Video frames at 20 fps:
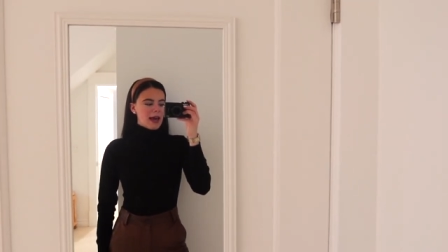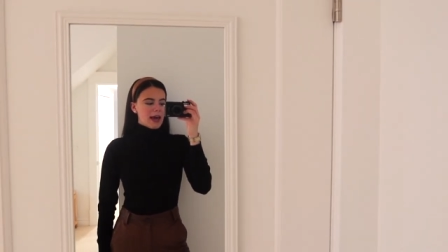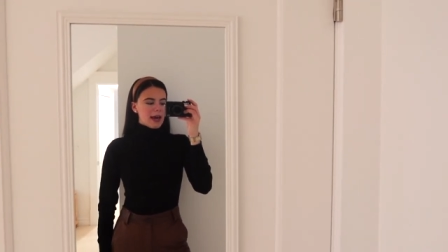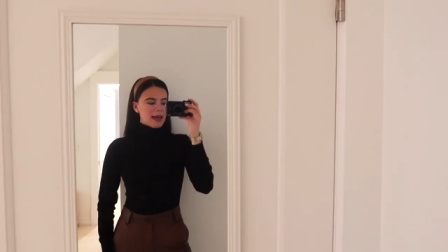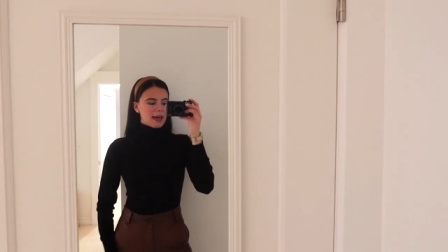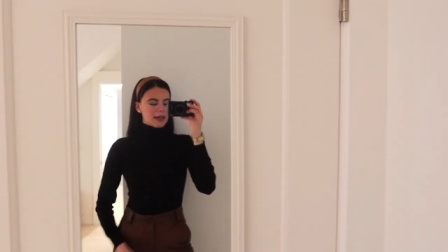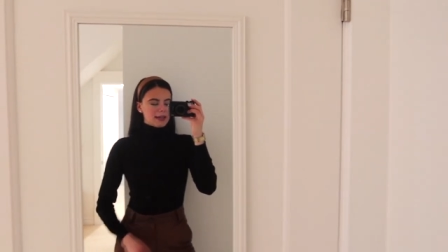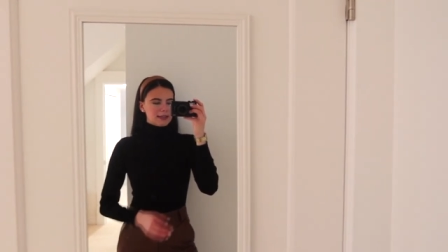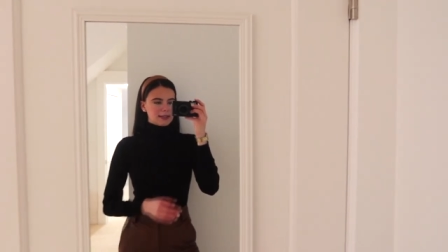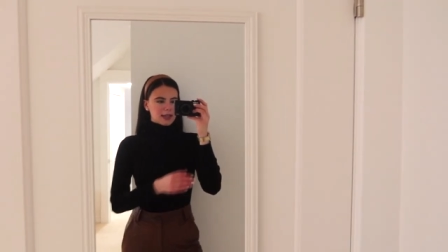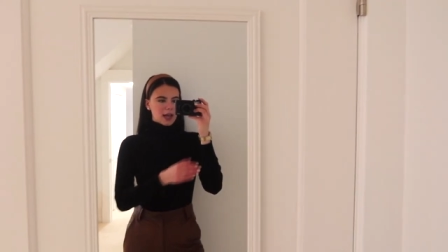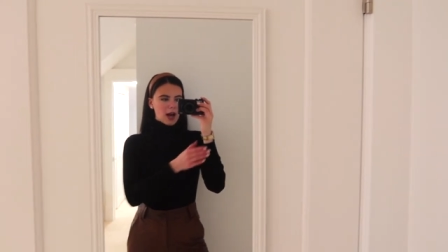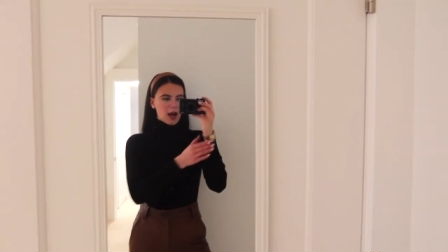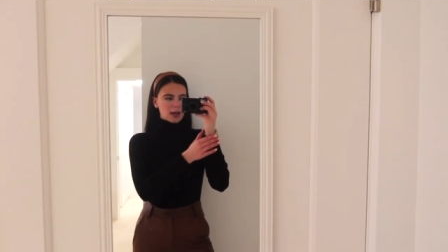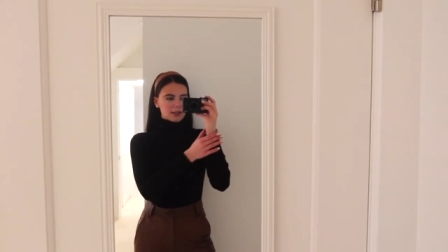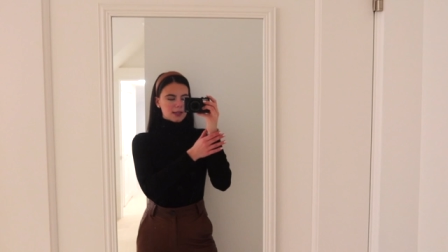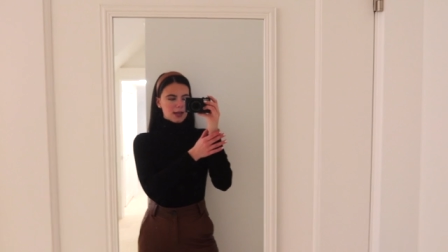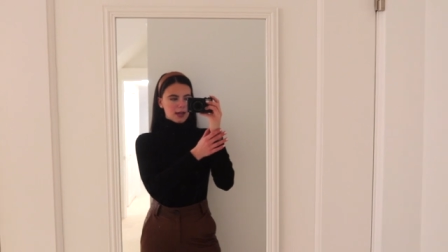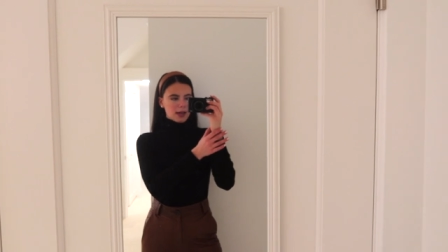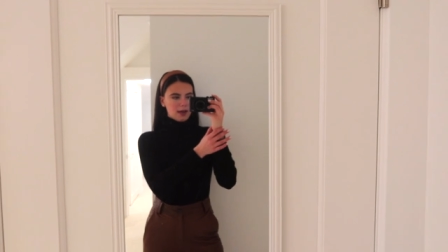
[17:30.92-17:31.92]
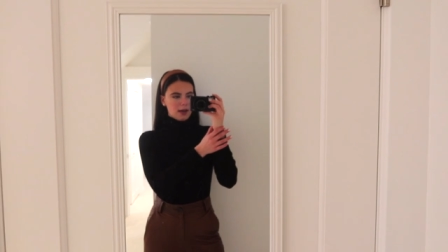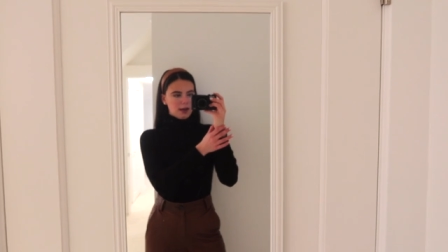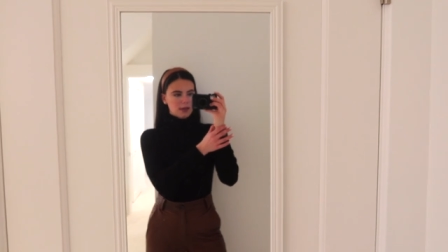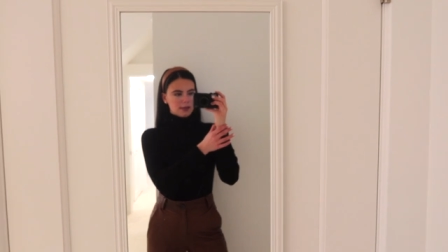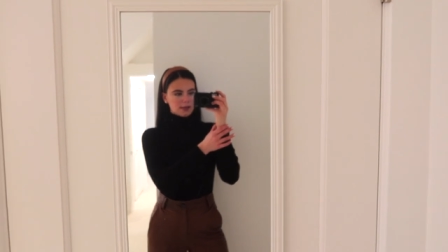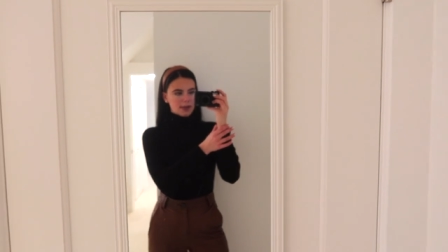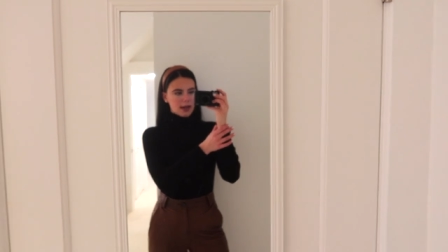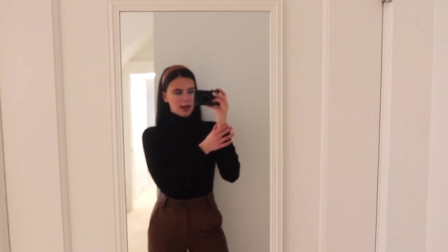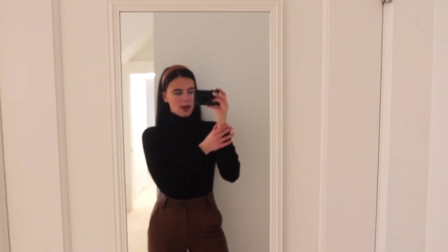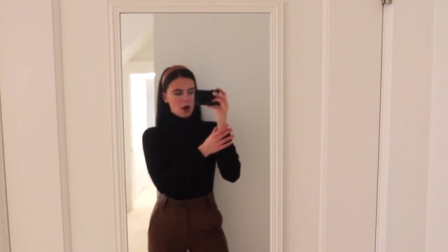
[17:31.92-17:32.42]
and
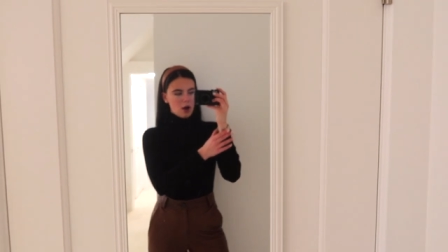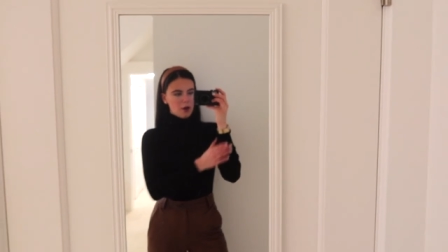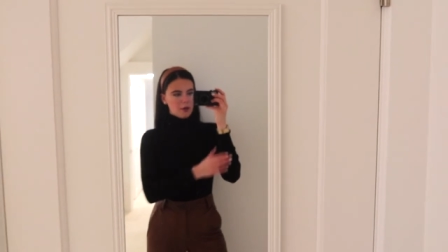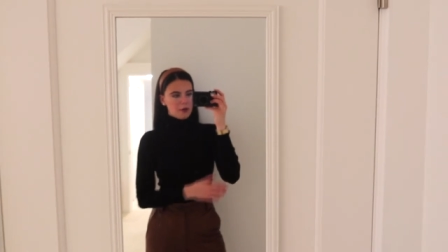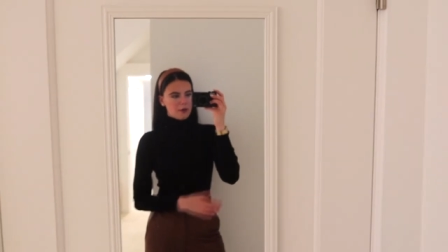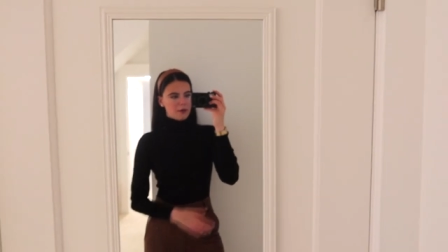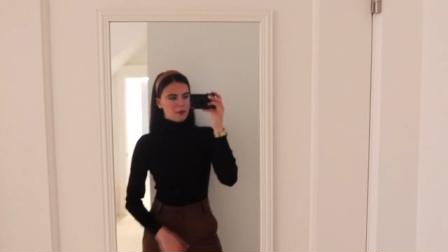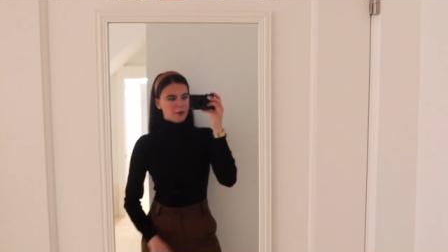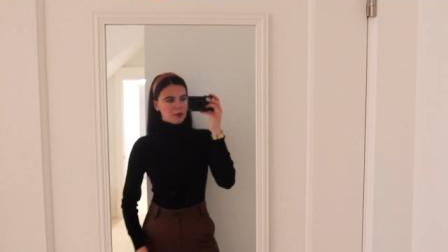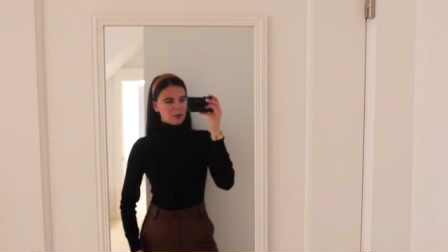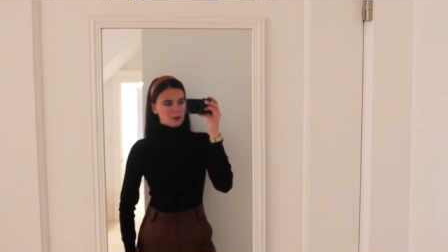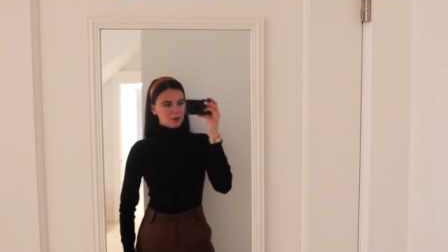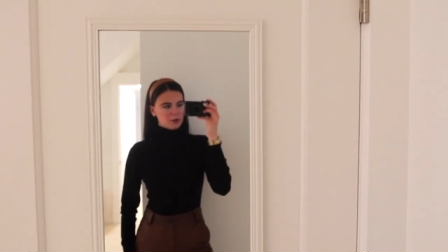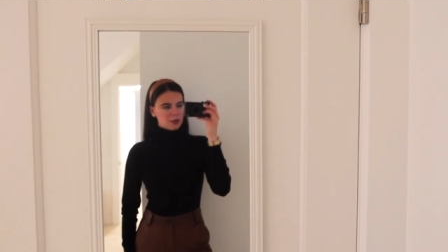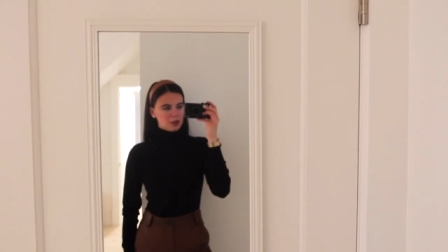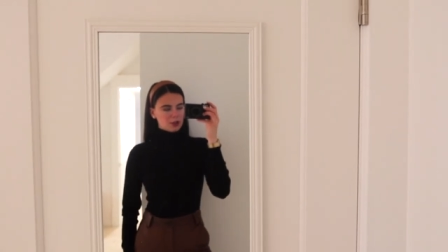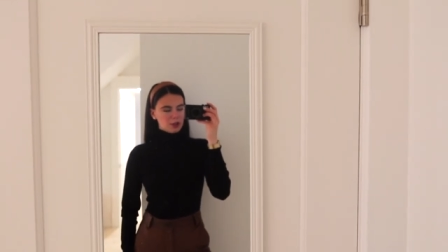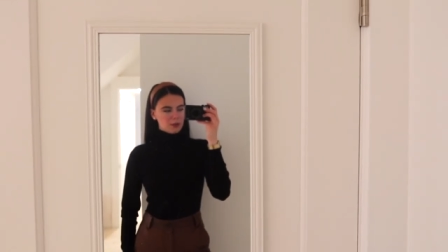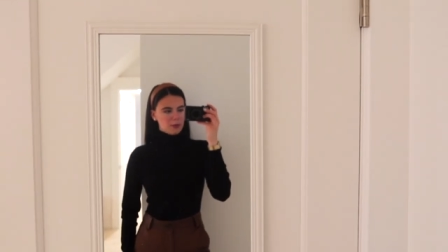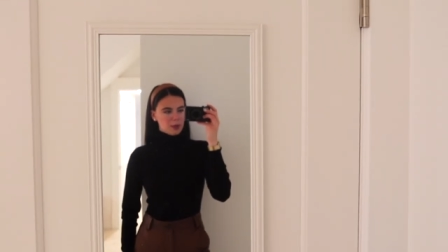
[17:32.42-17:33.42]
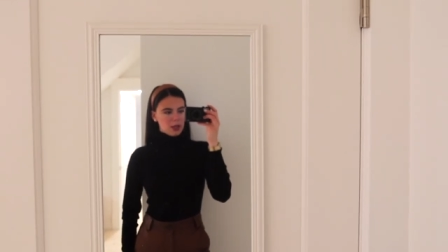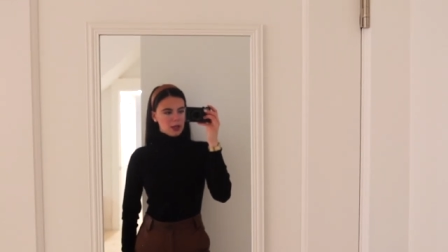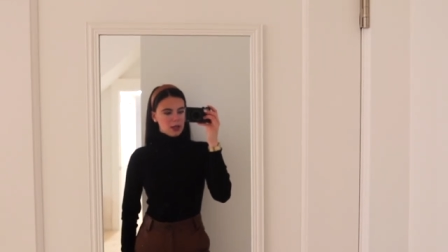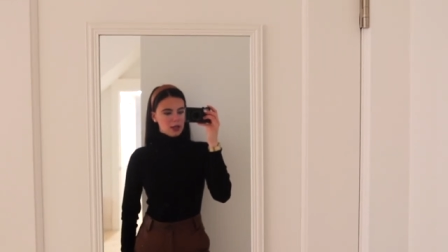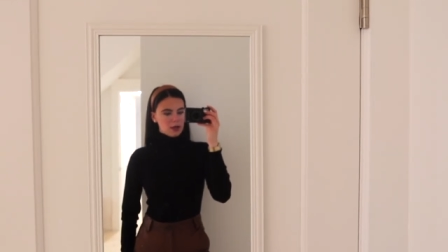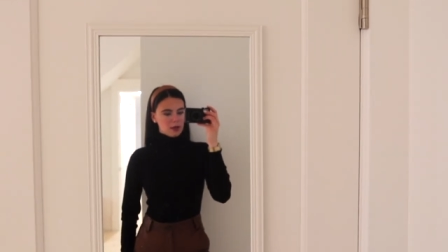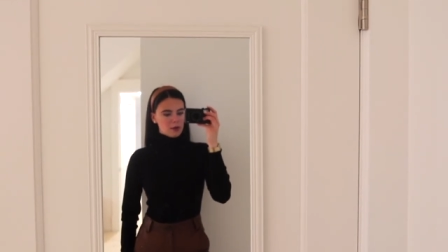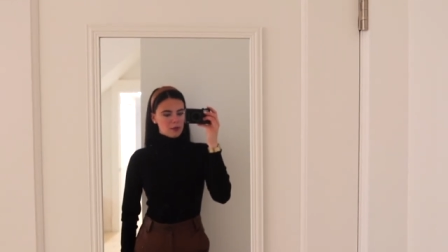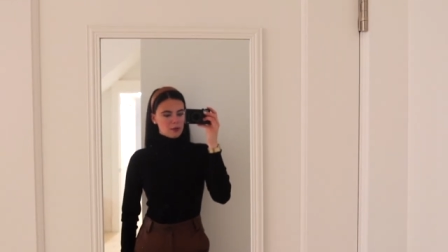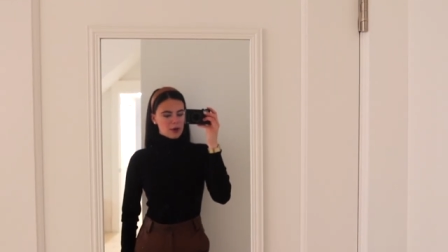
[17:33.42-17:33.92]
cocktails and all the food should
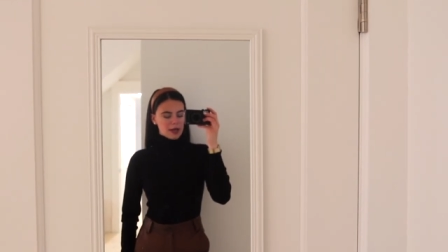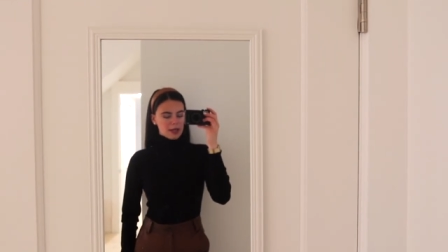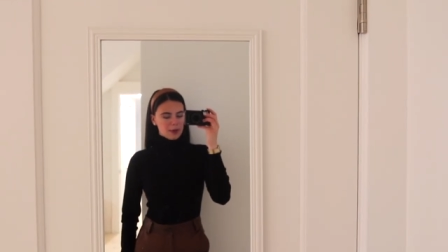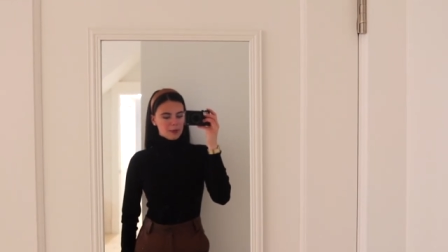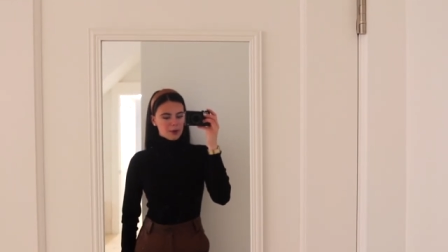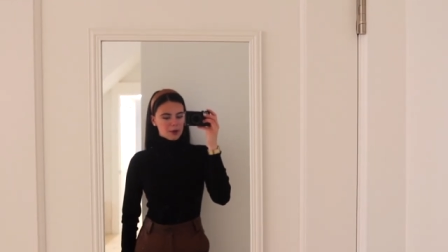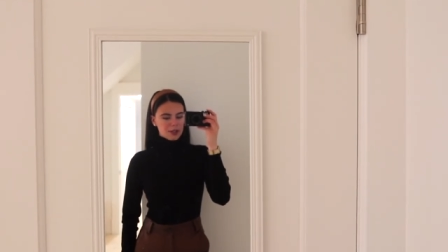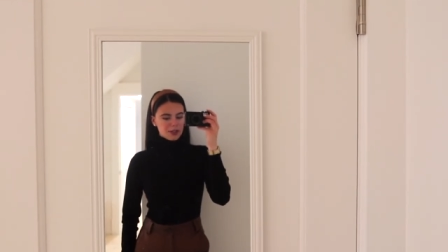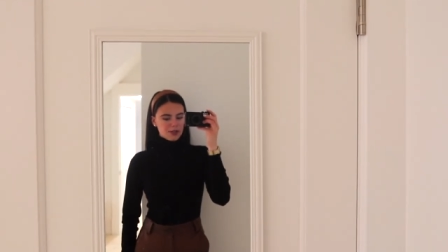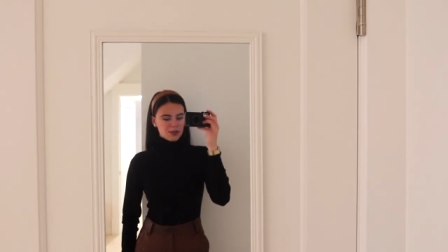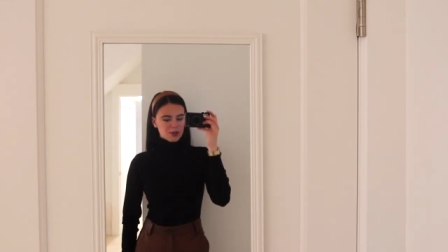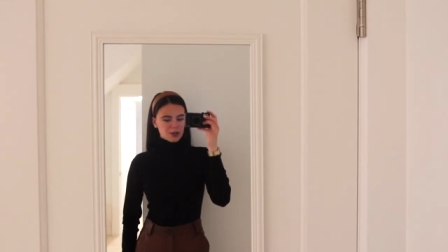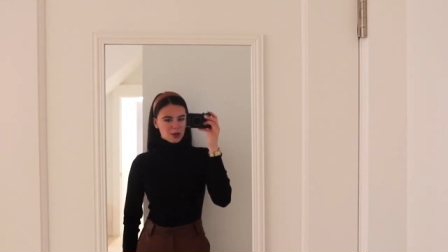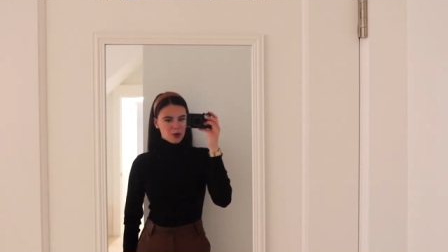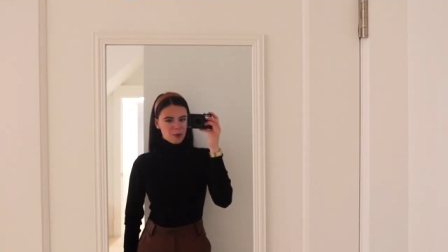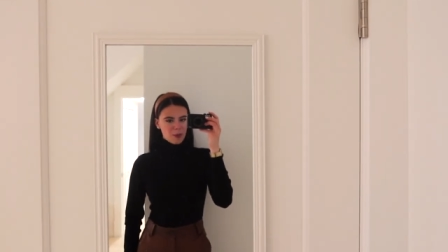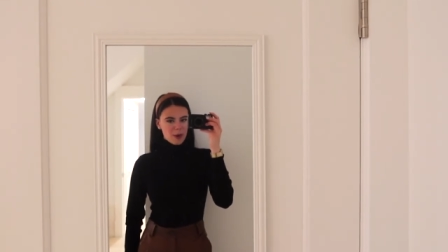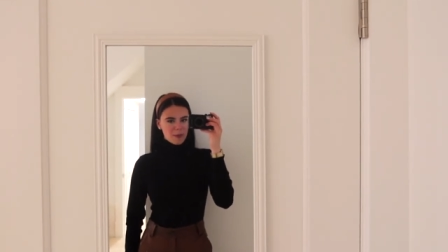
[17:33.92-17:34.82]
be ready pretty soon.